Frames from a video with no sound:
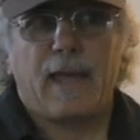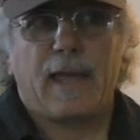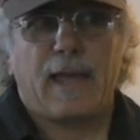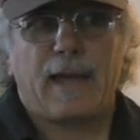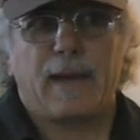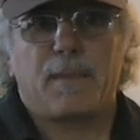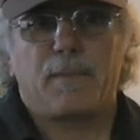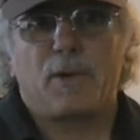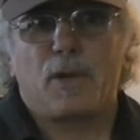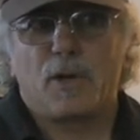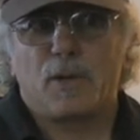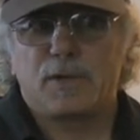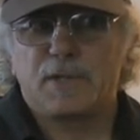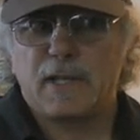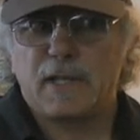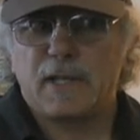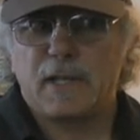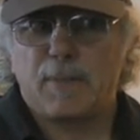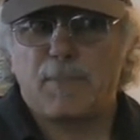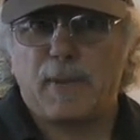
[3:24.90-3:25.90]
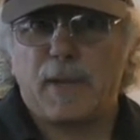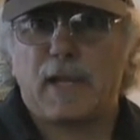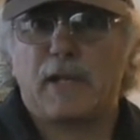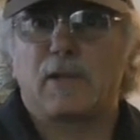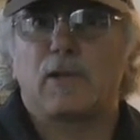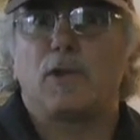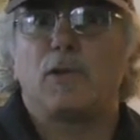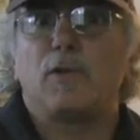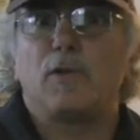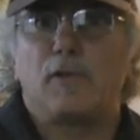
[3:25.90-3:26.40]
and I'm holding the
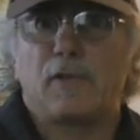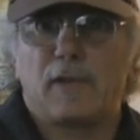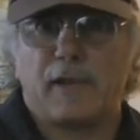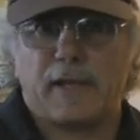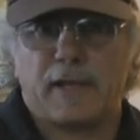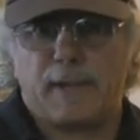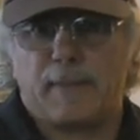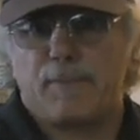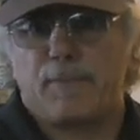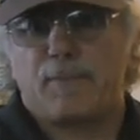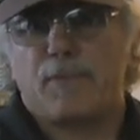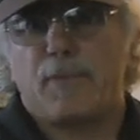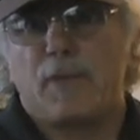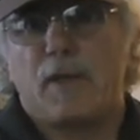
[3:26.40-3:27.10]
pick loosely.